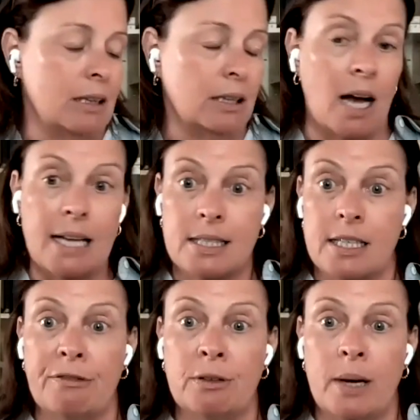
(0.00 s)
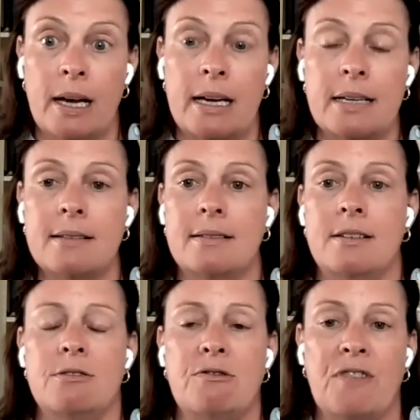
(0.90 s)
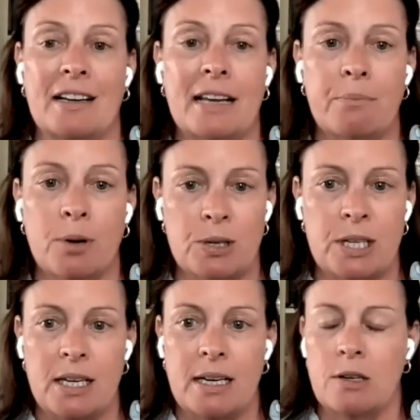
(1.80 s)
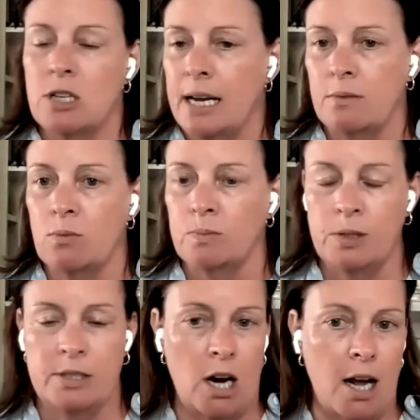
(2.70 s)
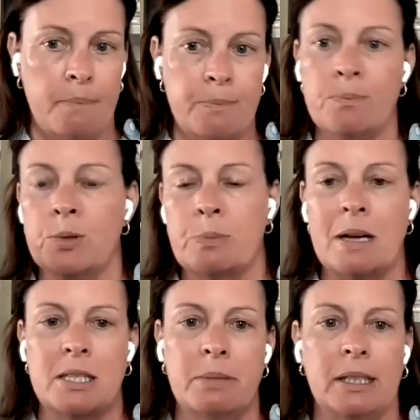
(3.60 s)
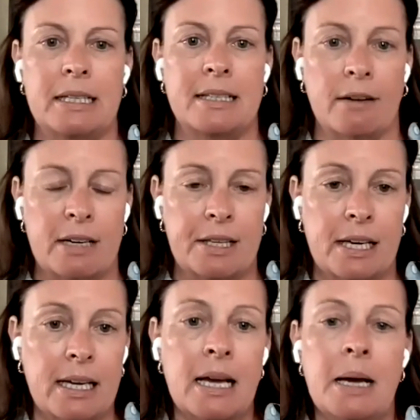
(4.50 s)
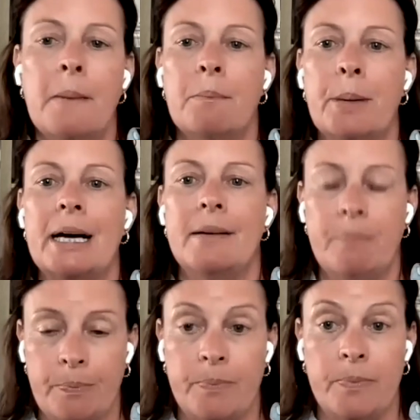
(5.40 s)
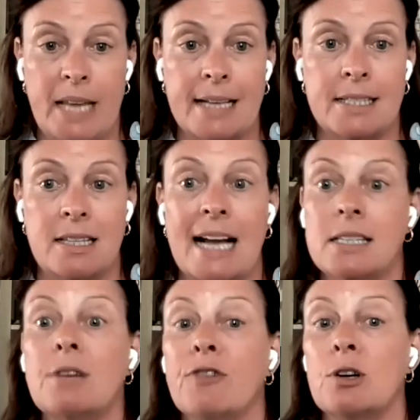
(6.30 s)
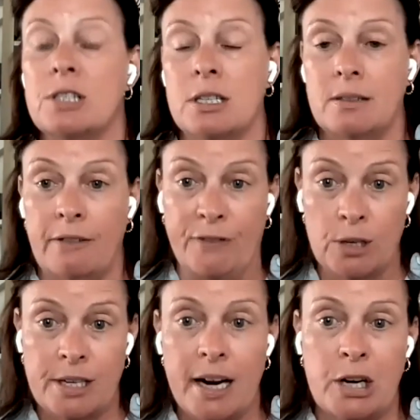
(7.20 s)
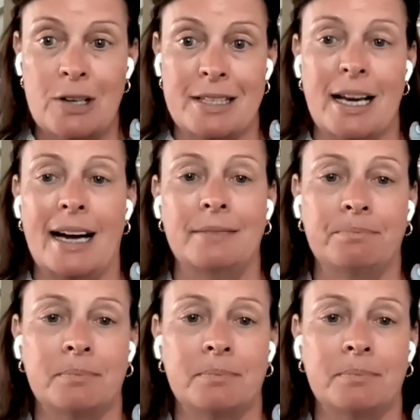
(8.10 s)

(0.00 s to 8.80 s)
lots of different ways to find that person and job responsibilities and everything. But that's the first hire is that.